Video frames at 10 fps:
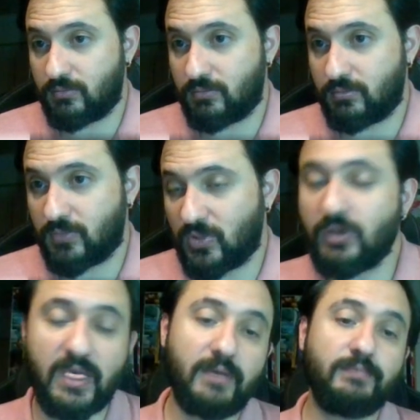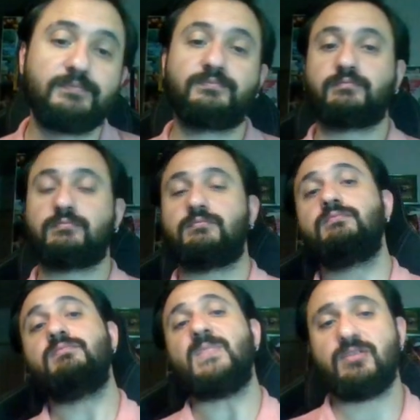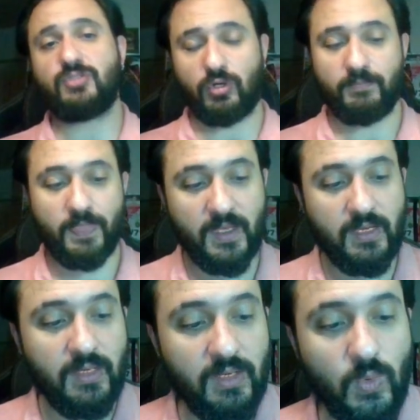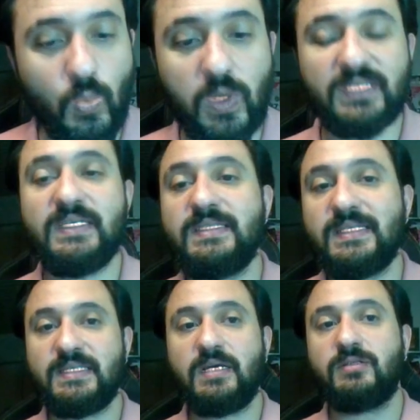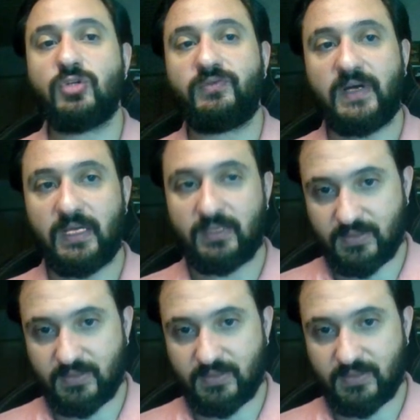Okay? So, what is the secret of IELTS?